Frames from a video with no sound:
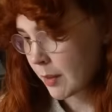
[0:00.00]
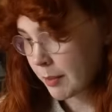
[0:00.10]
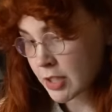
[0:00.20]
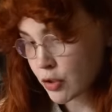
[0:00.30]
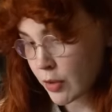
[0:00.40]

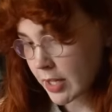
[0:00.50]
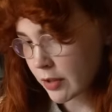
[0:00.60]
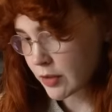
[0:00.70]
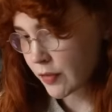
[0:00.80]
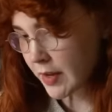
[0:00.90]
But
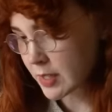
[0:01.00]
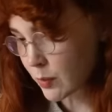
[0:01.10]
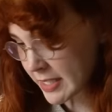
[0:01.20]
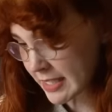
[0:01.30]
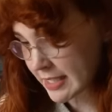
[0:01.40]
Draco's
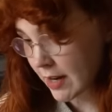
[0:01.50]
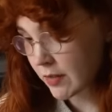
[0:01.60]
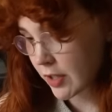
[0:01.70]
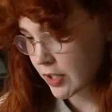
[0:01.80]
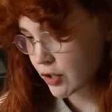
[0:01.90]
face was a
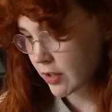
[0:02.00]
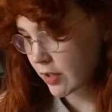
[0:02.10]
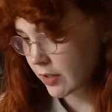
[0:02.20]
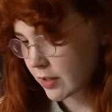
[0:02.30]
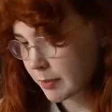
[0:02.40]
devilish look,